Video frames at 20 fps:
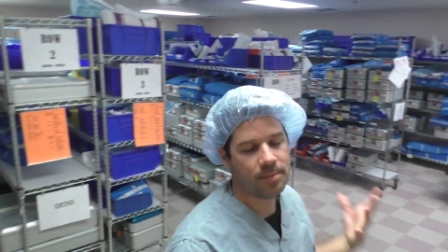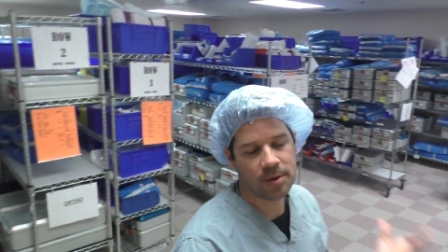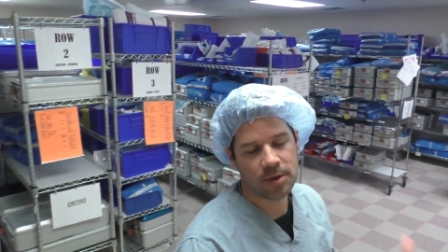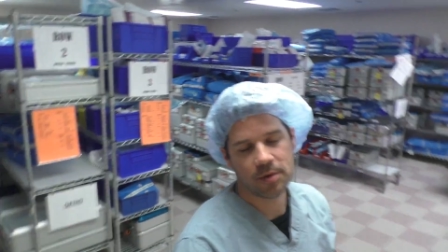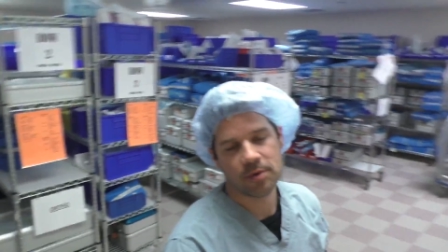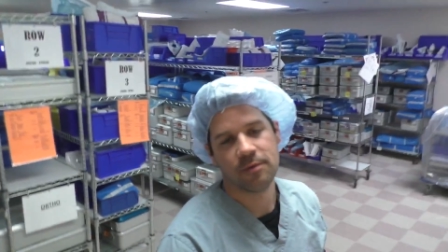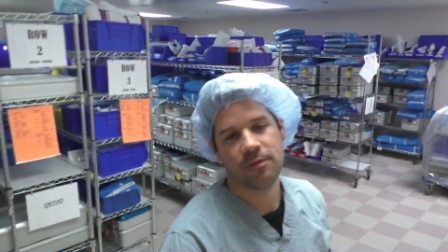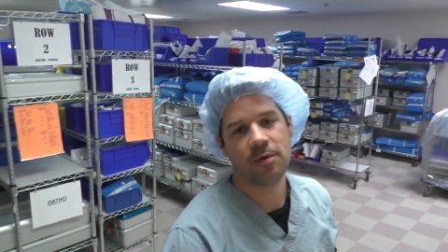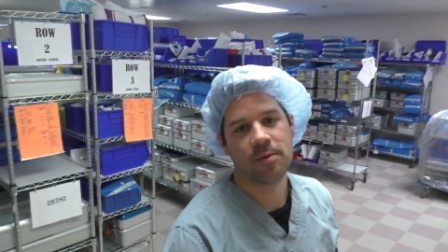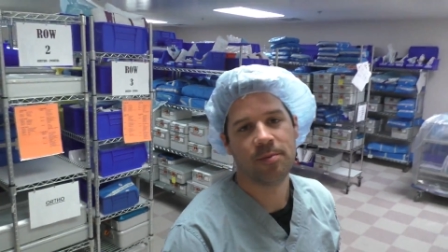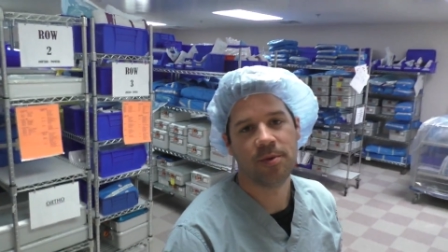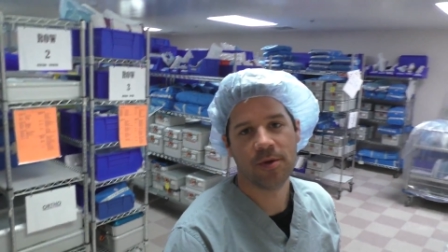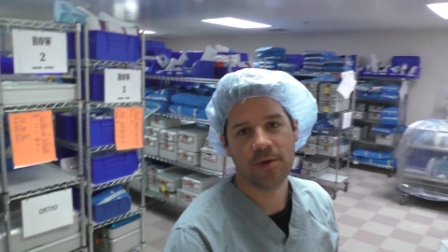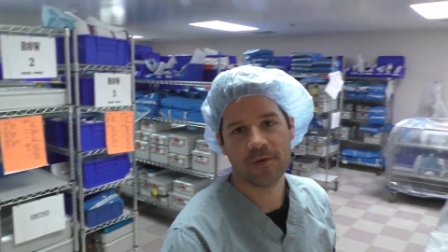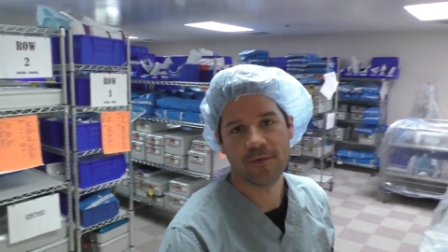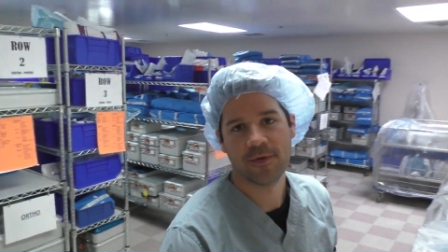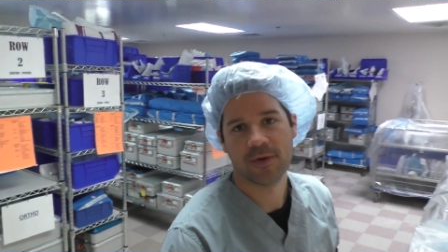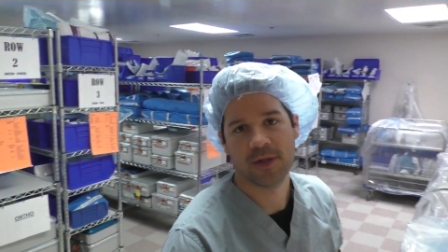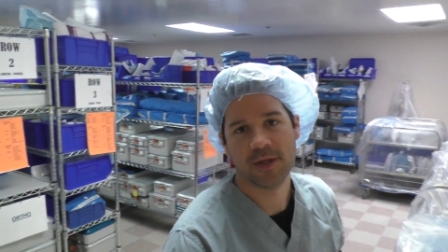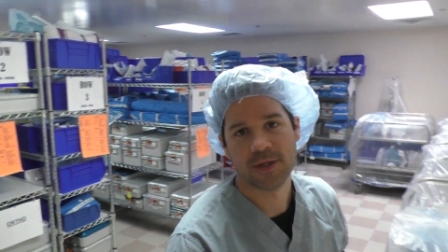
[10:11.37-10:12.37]

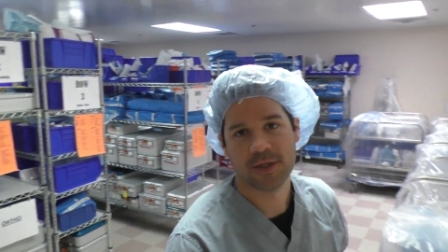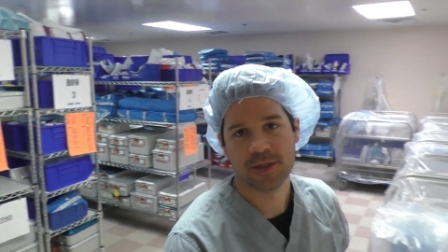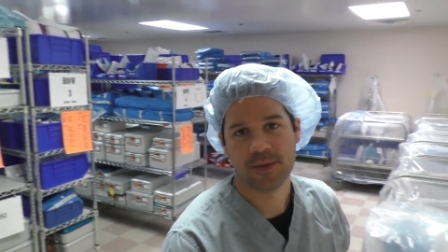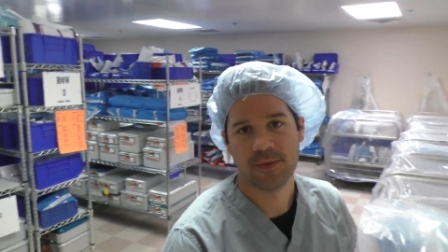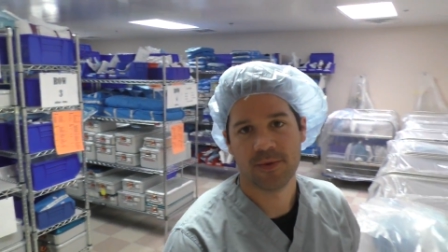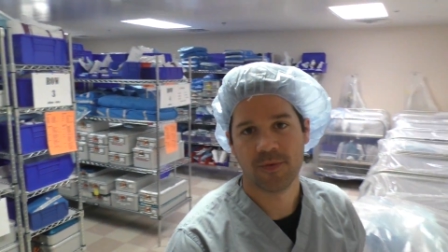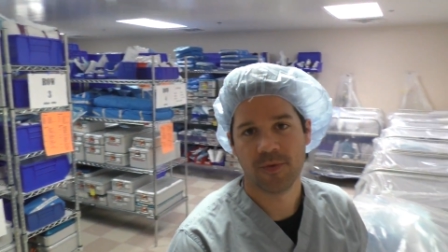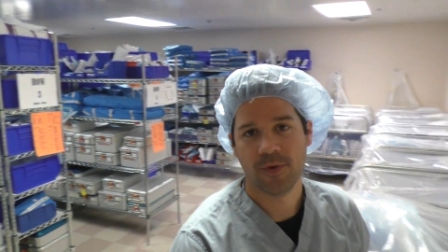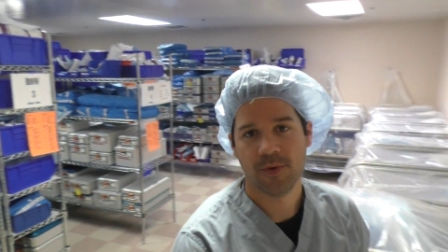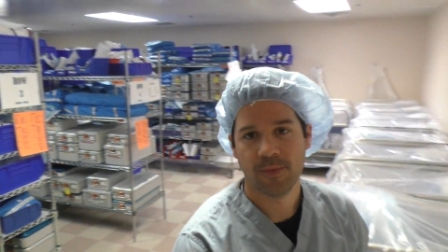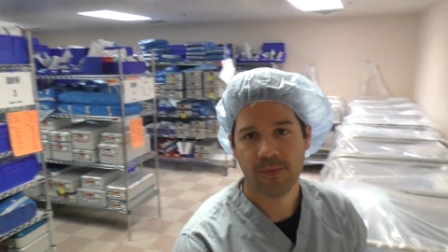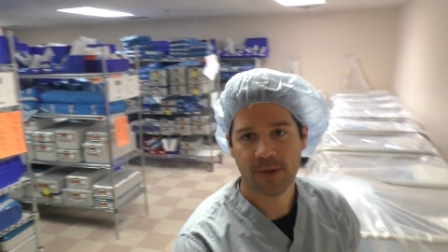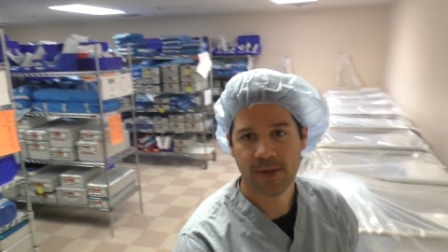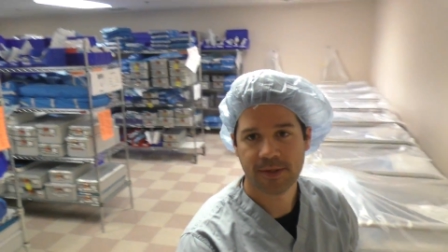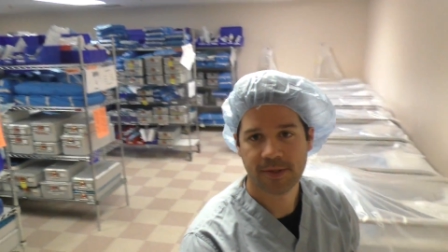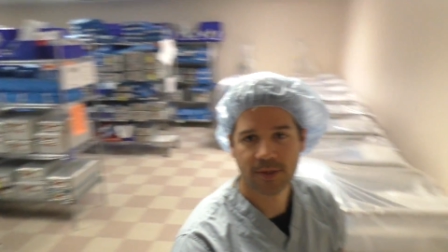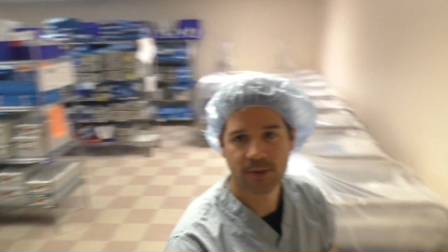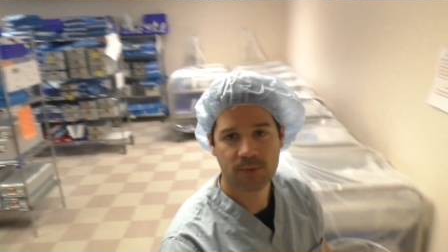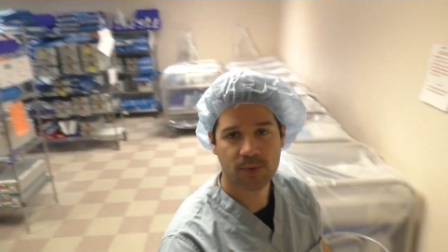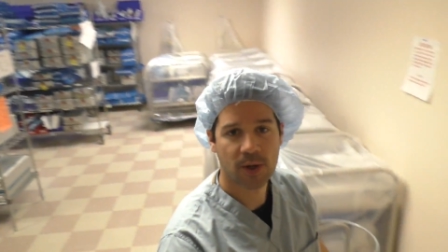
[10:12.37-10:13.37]
beautiful instrument room.
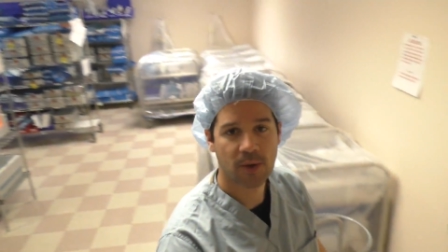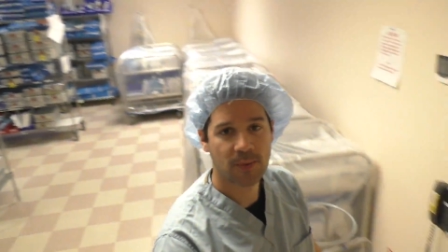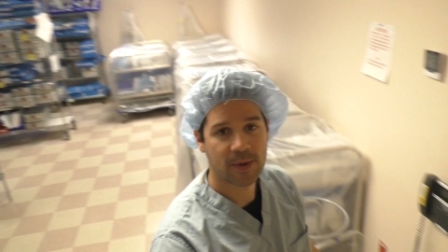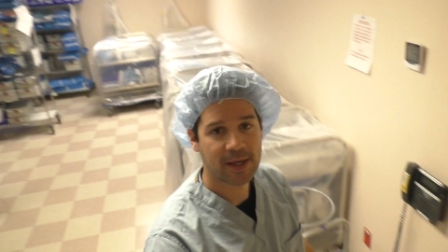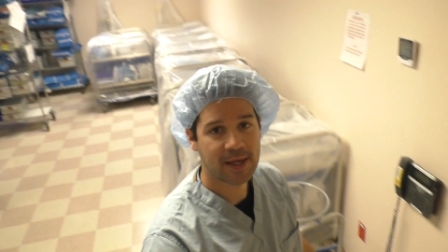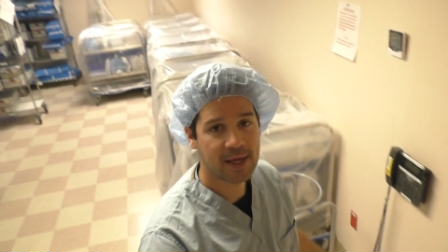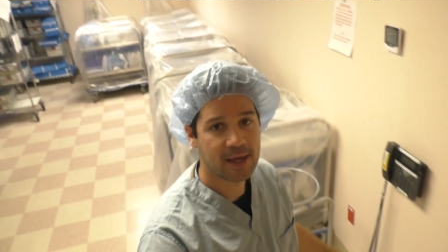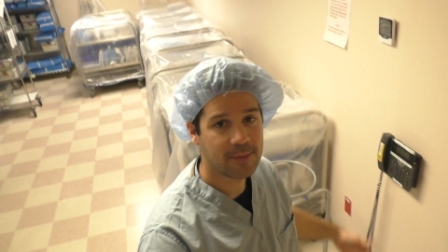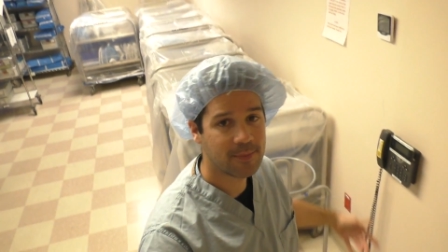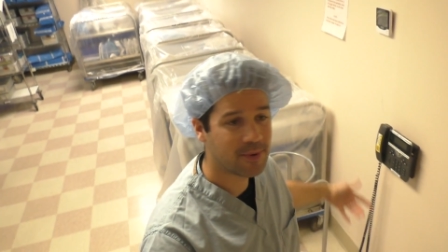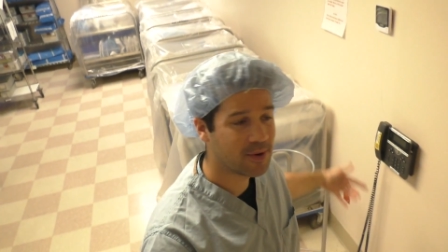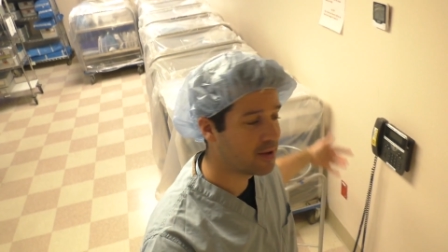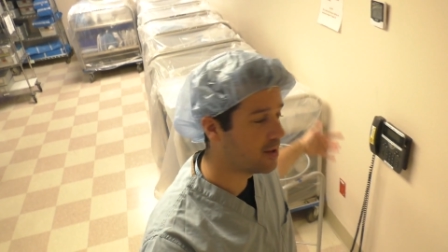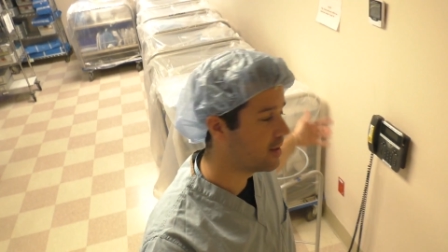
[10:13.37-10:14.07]
This is where we keep